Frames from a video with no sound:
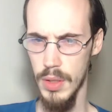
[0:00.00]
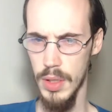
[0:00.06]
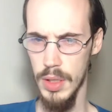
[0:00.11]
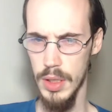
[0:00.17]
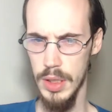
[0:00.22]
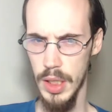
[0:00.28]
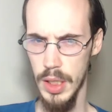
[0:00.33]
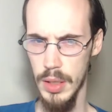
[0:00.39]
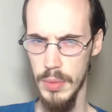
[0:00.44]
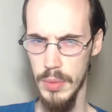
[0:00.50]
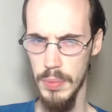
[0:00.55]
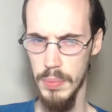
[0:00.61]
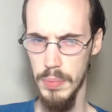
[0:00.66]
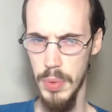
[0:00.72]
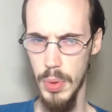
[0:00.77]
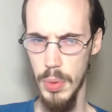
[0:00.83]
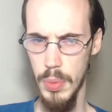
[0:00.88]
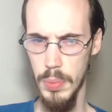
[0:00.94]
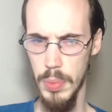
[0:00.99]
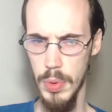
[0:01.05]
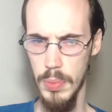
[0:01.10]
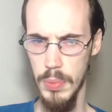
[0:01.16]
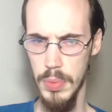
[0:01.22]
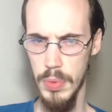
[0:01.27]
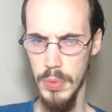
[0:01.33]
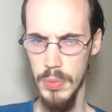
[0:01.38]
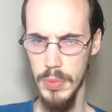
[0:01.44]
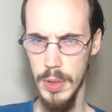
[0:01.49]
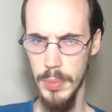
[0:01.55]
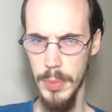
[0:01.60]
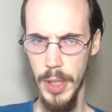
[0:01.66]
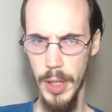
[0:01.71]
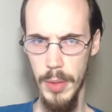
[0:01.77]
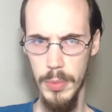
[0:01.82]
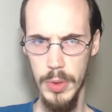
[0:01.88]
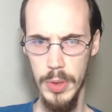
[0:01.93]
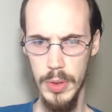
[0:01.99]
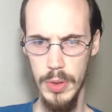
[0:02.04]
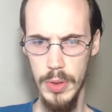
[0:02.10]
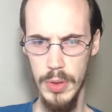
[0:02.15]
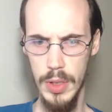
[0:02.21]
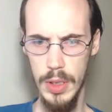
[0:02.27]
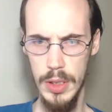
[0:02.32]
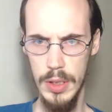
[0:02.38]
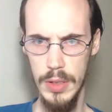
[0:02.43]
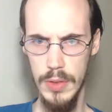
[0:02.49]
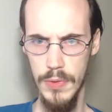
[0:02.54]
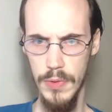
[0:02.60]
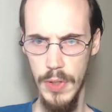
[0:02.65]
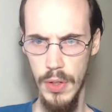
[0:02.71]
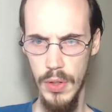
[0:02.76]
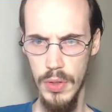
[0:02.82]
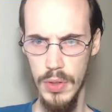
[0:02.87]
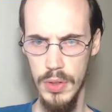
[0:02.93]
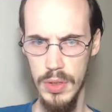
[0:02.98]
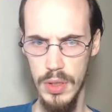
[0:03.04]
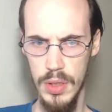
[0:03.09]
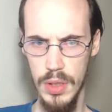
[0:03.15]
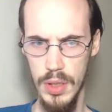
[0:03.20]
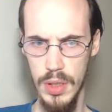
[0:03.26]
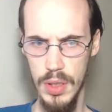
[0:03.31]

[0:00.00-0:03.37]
He's like, boom, boom, boom. Something on his fingers.